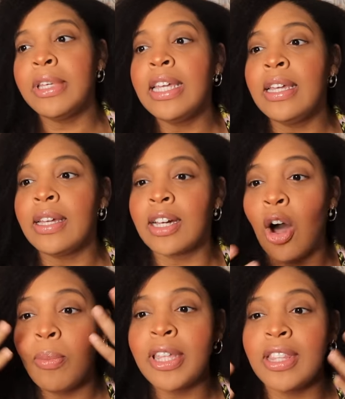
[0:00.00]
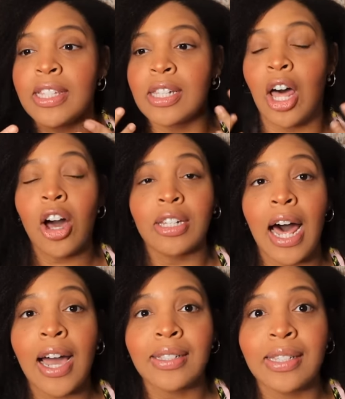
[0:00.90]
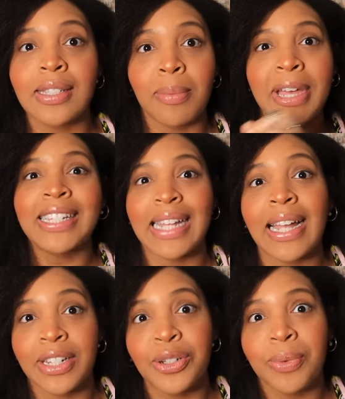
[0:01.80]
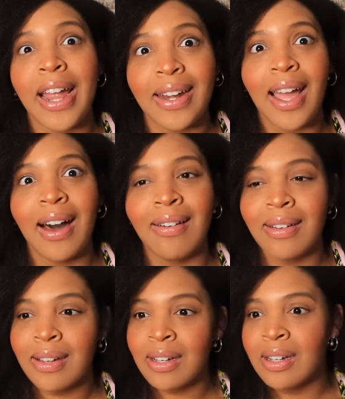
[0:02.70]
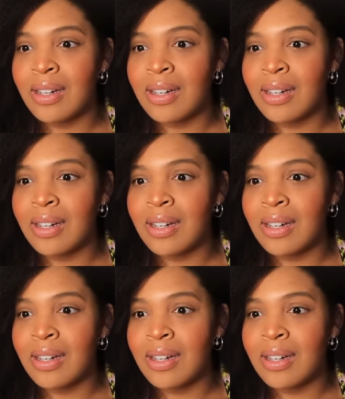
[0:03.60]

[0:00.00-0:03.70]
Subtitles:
Me combing these long locks is the best I can do right now.